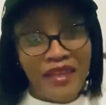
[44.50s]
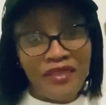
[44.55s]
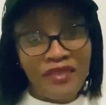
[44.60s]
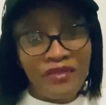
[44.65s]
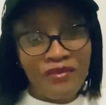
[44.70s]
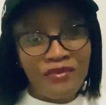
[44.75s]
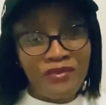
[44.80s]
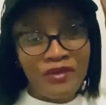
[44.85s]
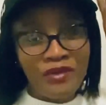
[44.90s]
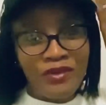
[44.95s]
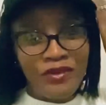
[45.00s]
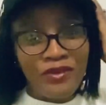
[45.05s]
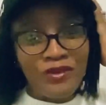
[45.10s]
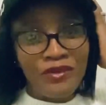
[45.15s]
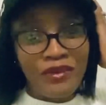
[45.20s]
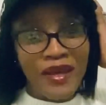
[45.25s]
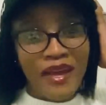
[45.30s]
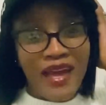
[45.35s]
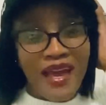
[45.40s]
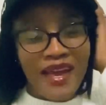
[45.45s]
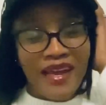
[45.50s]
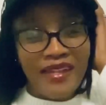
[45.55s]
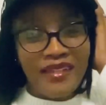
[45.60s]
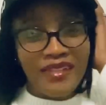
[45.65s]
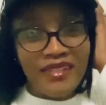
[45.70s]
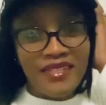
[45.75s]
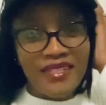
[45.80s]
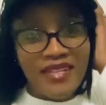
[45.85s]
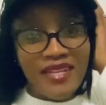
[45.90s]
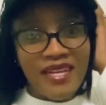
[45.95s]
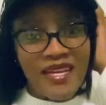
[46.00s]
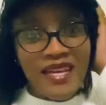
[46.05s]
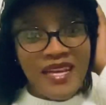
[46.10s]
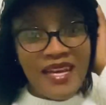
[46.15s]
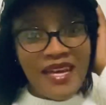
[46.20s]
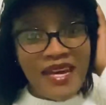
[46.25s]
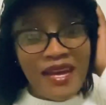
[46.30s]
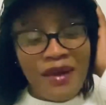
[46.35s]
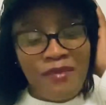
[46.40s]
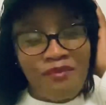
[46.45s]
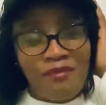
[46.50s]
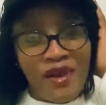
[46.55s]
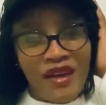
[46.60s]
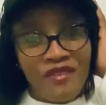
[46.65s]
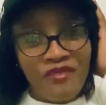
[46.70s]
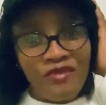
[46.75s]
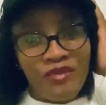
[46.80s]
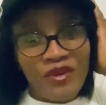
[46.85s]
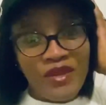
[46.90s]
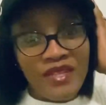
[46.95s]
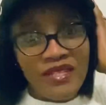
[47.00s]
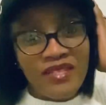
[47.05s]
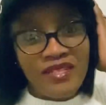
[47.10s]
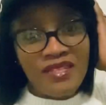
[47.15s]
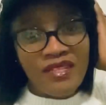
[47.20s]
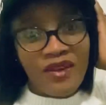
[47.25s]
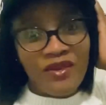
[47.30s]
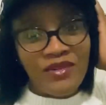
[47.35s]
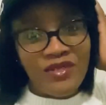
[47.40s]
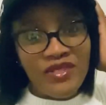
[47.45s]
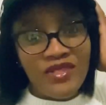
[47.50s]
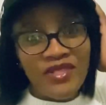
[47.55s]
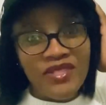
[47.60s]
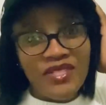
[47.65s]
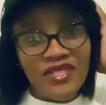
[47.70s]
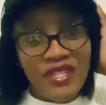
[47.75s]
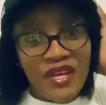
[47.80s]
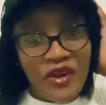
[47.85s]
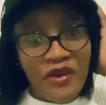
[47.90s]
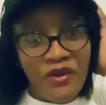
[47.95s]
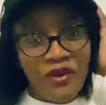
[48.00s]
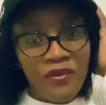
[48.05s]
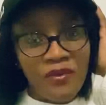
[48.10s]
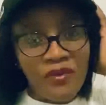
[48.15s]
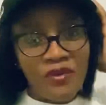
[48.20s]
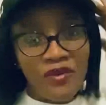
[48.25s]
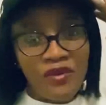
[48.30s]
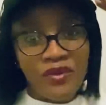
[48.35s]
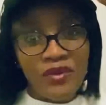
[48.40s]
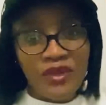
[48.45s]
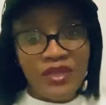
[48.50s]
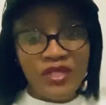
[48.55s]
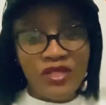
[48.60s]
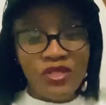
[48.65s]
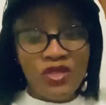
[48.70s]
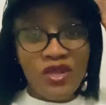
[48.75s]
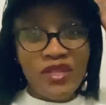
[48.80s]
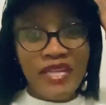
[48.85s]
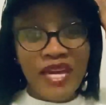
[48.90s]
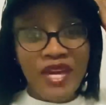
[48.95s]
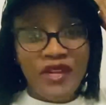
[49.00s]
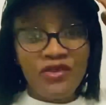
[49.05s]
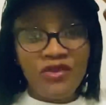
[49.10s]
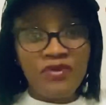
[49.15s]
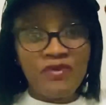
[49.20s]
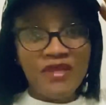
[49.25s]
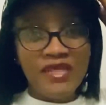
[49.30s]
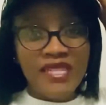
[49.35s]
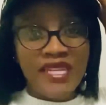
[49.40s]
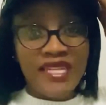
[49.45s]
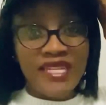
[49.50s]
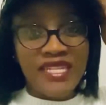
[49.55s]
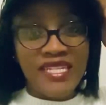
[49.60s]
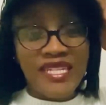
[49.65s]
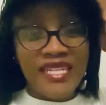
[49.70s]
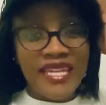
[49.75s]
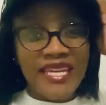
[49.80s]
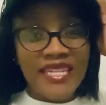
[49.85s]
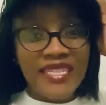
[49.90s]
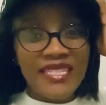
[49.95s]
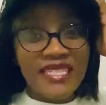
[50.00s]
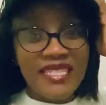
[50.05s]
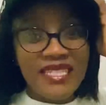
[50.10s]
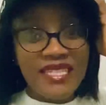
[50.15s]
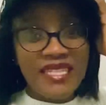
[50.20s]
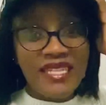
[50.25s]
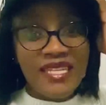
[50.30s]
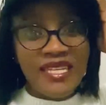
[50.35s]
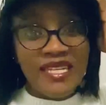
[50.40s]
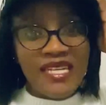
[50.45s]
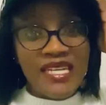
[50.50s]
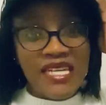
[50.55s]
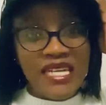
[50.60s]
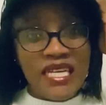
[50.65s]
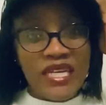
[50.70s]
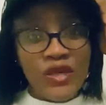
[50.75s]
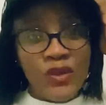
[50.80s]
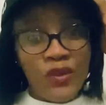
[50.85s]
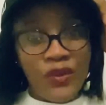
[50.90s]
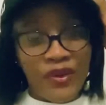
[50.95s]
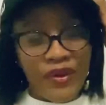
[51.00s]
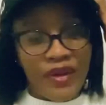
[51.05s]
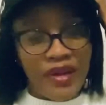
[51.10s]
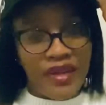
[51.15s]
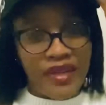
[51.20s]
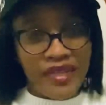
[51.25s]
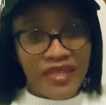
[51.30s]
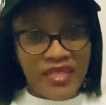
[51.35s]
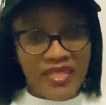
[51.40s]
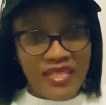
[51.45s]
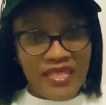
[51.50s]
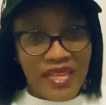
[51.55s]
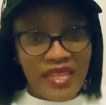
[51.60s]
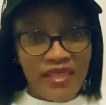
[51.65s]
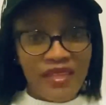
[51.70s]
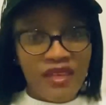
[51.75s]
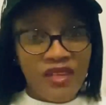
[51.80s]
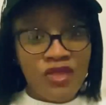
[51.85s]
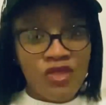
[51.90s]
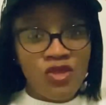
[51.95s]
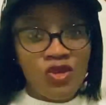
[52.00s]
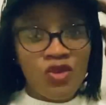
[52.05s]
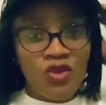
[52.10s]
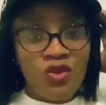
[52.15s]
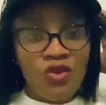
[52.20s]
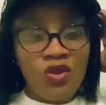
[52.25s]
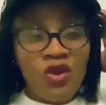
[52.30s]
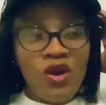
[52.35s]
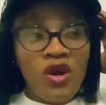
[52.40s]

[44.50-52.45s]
flu and my voice sounded terrible. It's not 100% yet, or at least I think so.